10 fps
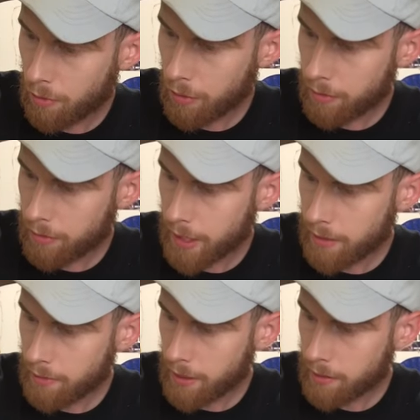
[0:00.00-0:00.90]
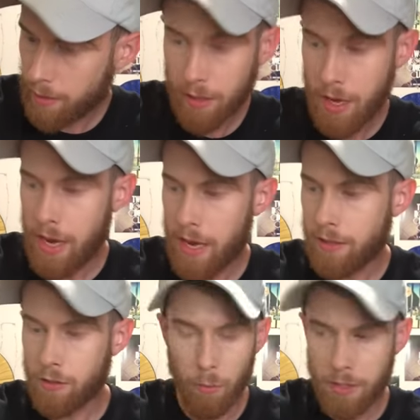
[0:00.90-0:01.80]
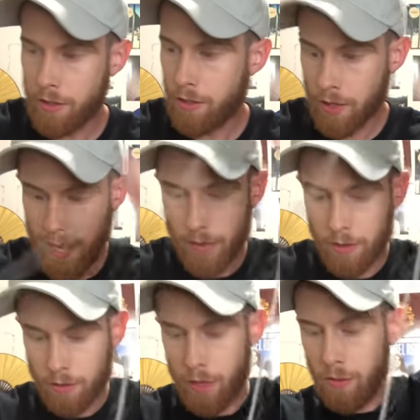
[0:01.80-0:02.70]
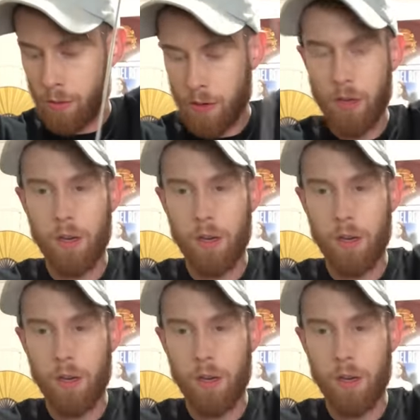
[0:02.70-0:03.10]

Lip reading: 4, 5, 6, 7. So much easier to count too.